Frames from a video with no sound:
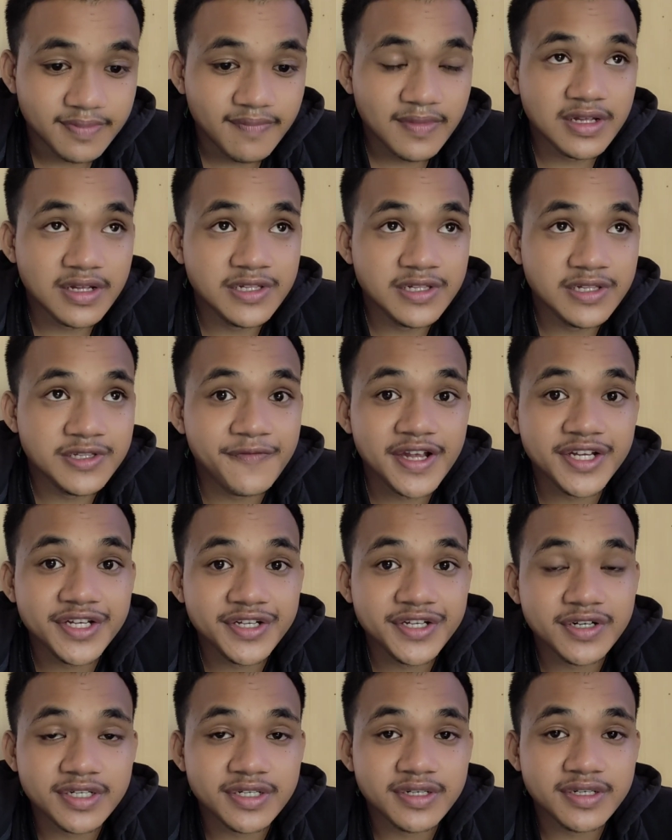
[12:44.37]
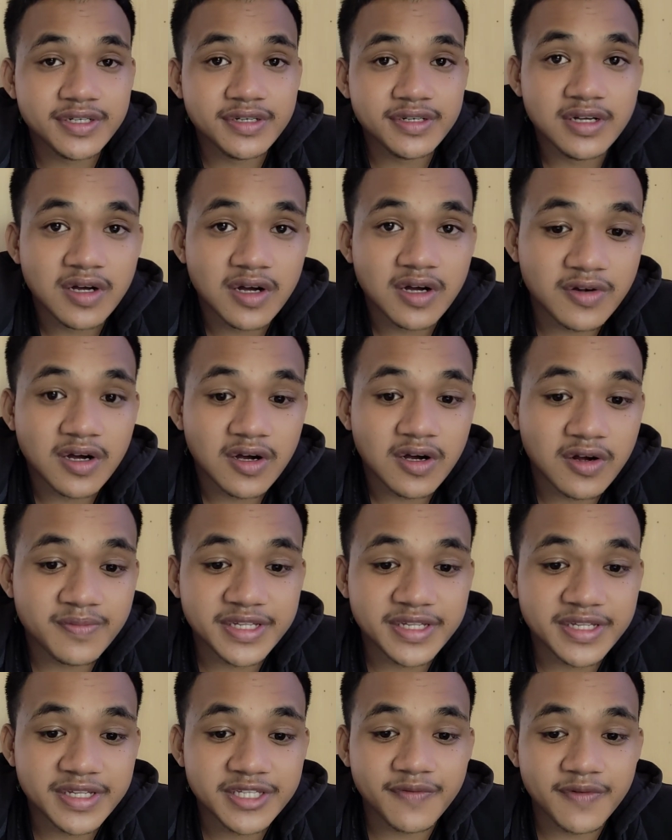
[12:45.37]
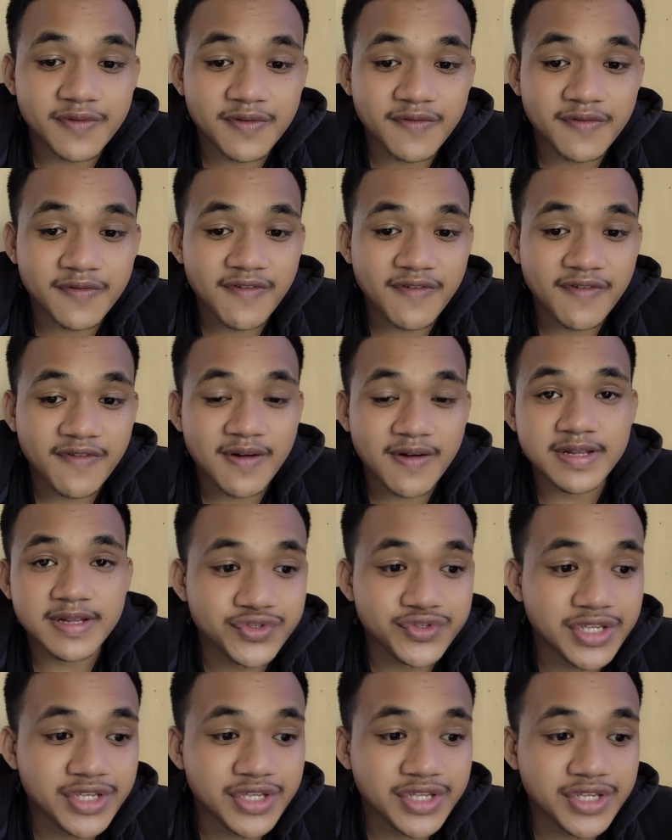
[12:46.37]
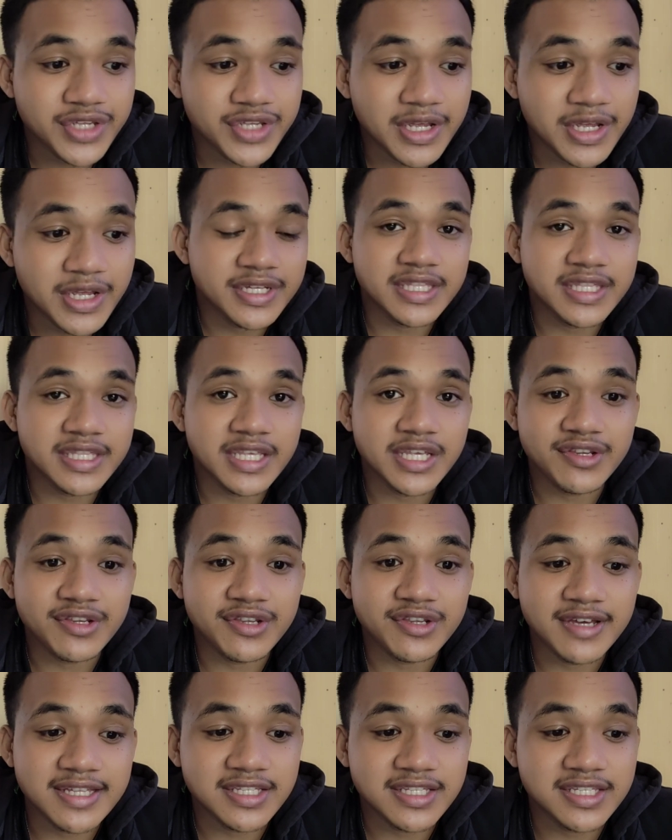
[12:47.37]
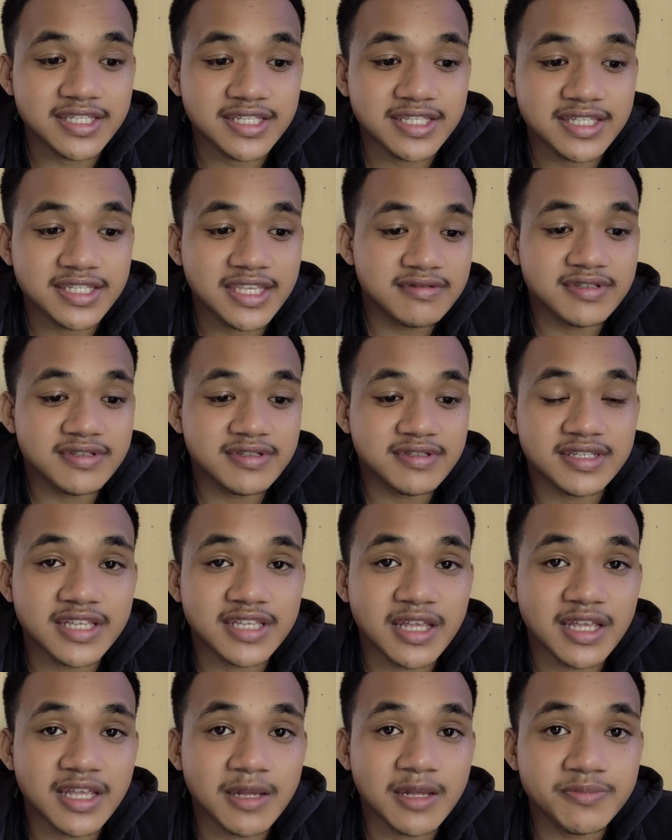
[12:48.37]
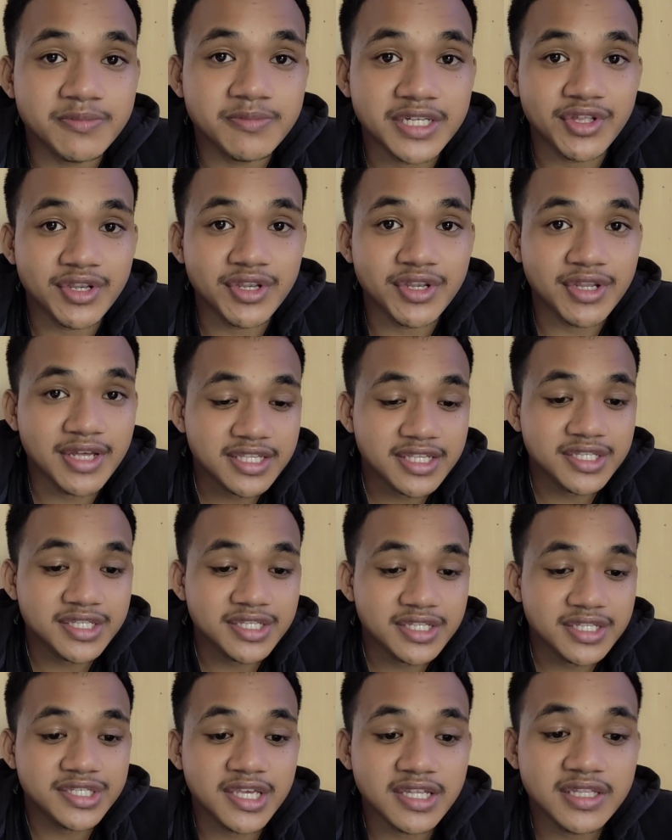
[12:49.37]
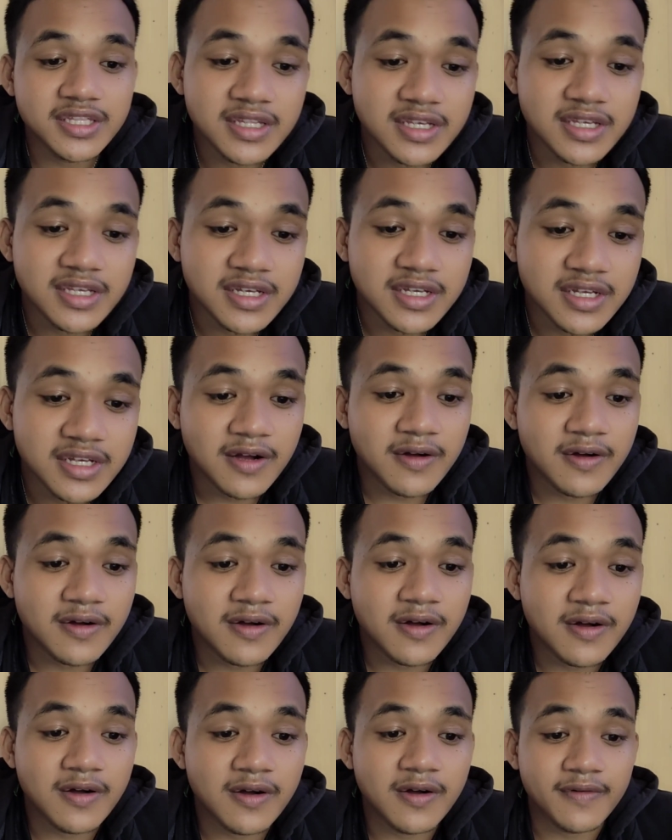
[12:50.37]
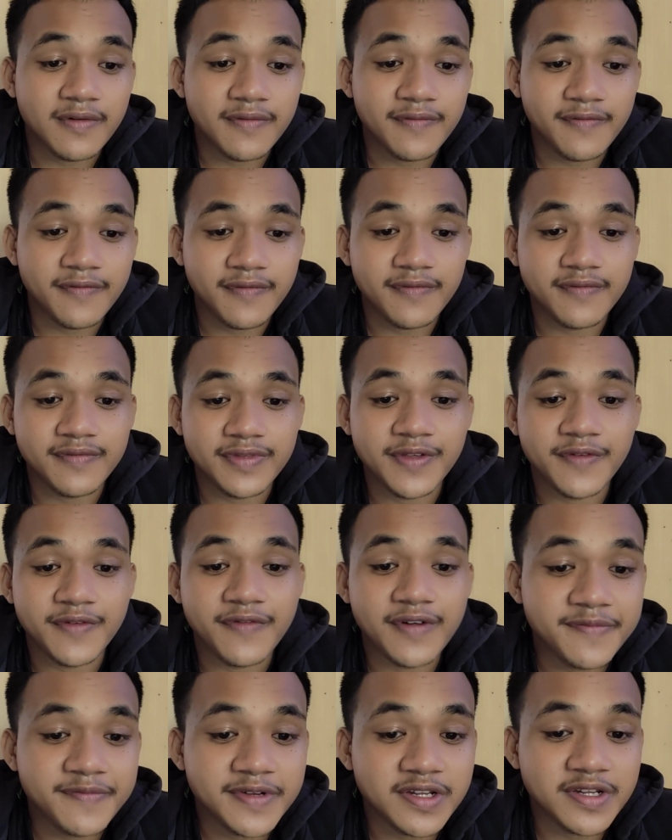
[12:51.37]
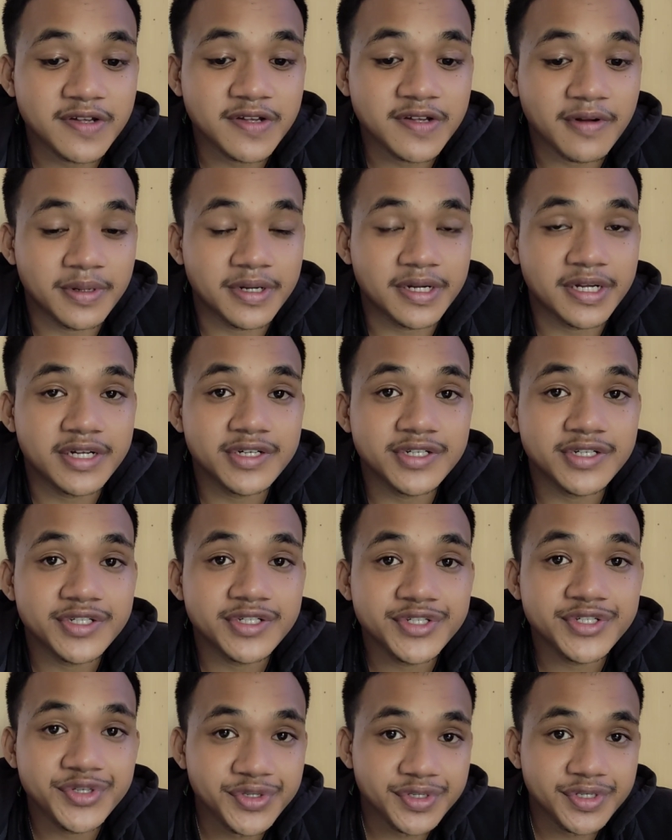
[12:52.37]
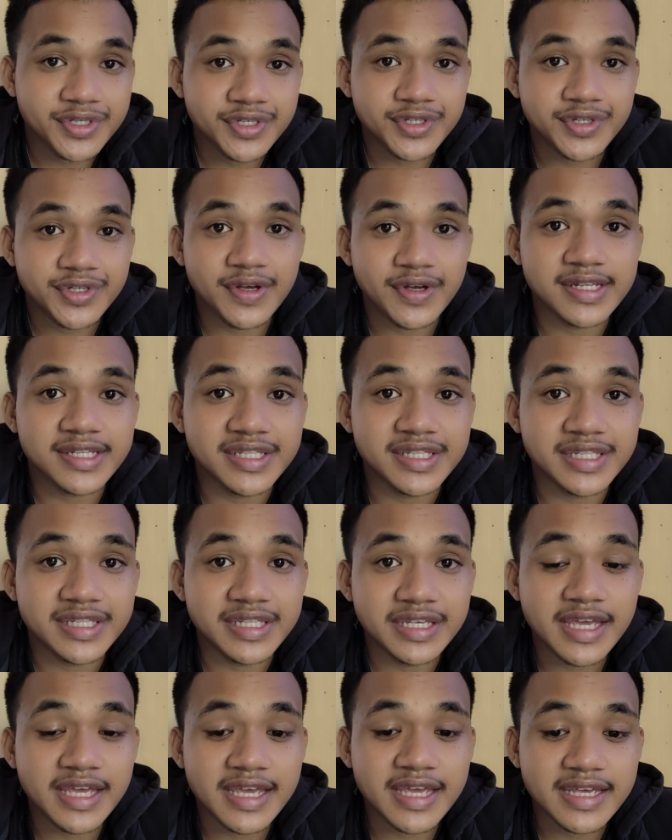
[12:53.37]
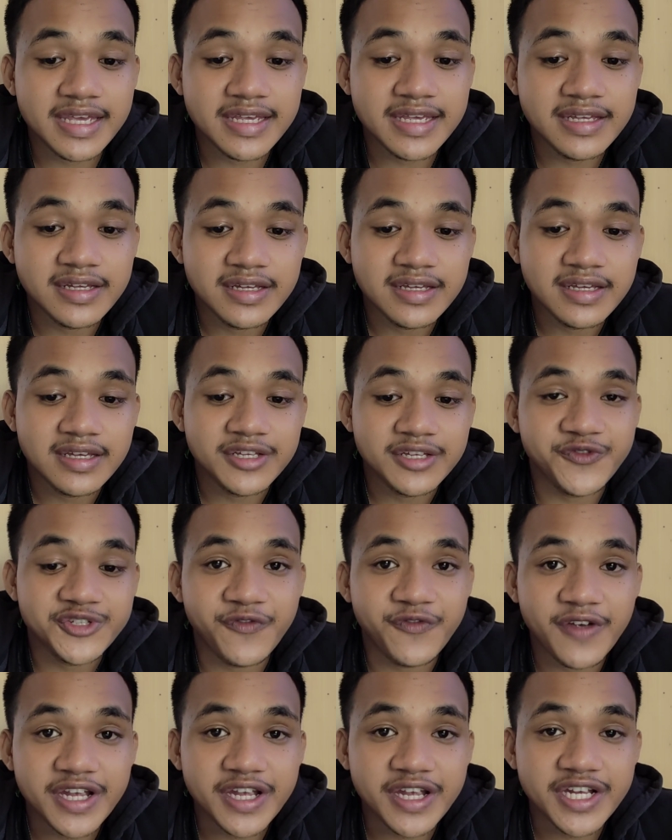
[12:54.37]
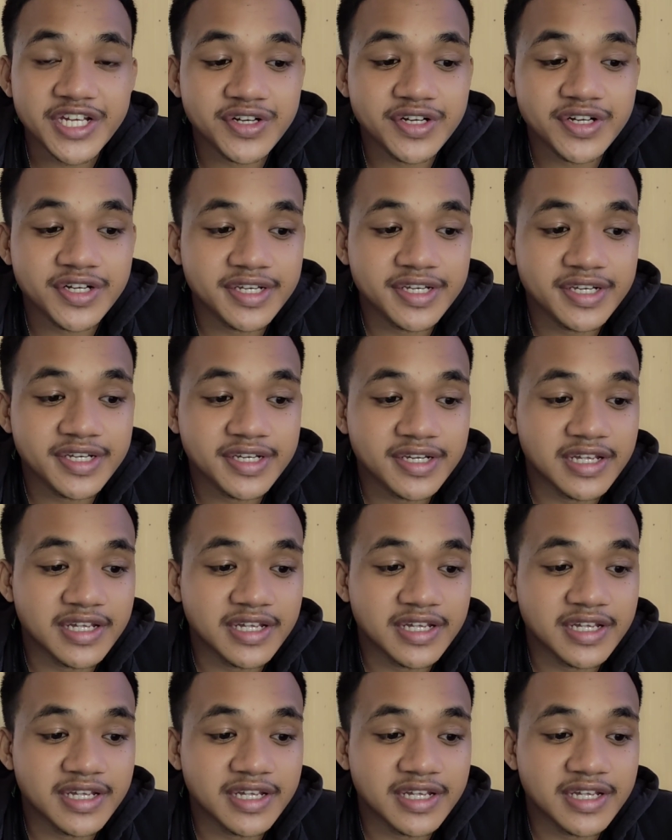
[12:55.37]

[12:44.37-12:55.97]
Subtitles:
inspection, all meats for public consumption in the United States is subject to United States Department of Agriculture inspection.